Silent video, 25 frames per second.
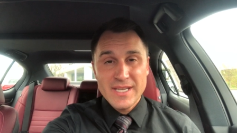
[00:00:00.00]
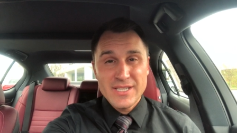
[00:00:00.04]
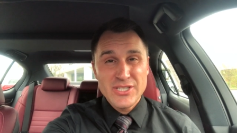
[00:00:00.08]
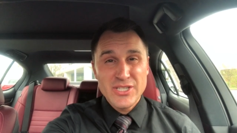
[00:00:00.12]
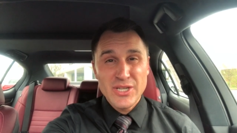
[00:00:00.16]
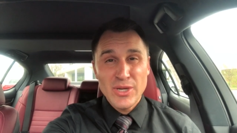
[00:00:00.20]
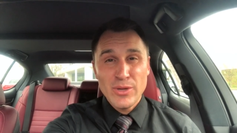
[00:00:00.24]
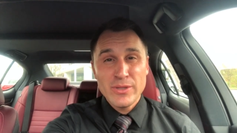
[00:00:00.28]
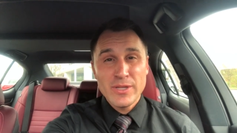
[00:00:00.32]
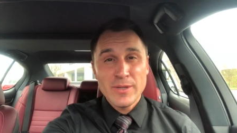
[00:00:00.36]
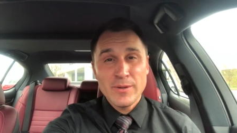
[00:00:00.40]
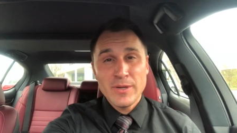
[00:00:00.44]
and
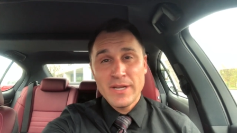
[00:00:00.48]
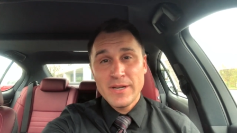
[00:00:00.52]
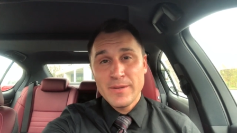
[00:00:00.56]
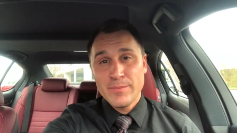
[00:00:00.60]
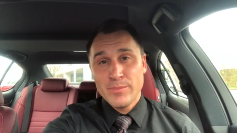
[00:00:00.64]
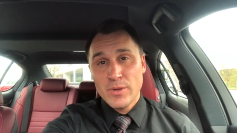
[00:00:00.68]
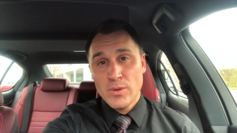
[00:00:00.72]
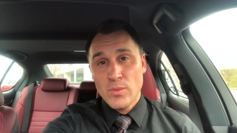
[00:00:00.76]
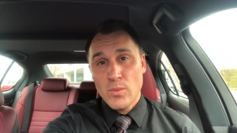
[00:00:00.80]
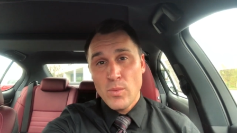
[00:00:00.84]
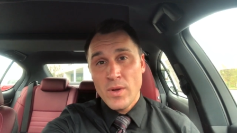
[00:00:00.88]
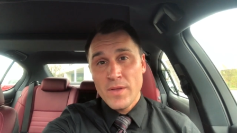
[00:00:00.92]
she only had to
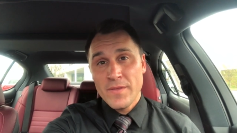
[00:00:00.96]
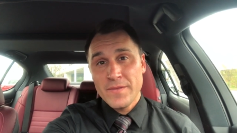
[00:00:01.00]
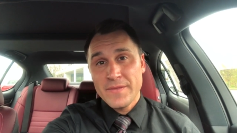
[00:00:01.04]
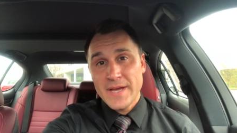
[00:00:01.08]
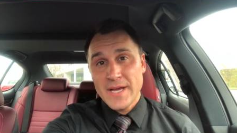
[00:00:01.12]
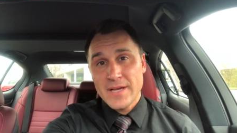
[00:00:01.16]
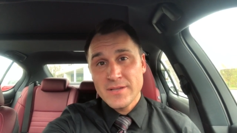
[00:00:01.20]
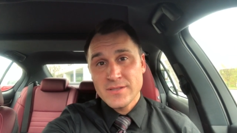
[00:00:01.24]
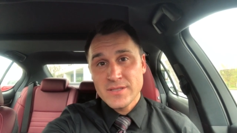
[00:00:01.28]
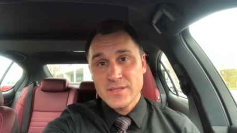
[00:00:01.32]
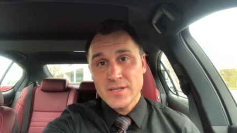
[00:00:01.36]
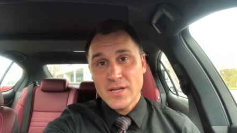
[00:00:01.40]
put one
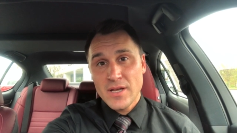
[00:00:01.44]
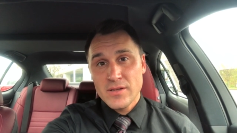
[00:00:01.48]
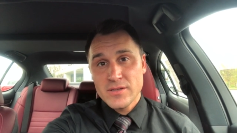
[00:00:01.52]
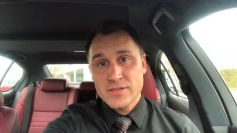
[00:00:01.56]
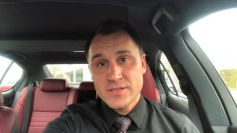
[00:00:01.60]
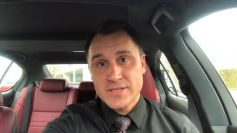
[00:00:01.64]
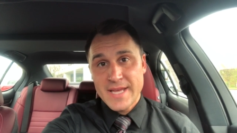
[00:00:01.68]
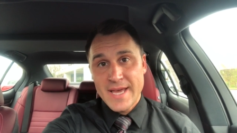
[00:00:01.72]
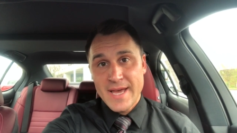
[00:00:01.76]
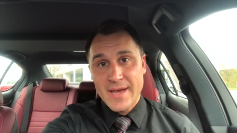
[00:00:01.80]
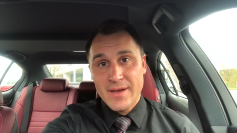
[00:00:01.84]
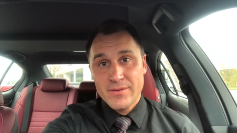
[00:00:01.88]
thousand
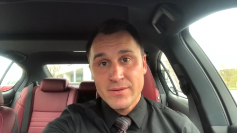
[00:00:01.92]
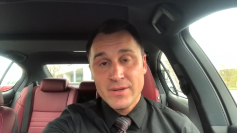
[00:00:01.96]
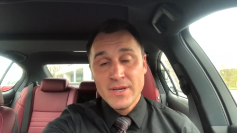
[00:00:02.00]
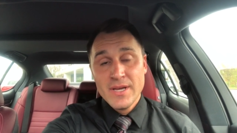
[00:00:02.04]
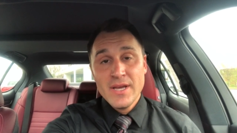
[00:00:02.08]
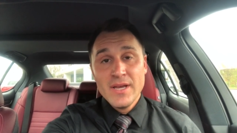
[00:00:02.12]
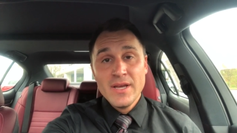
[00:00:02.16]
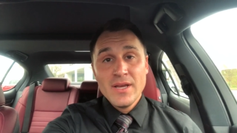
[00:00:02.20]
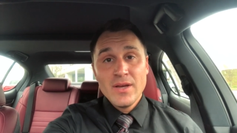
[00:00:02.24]
dollars down.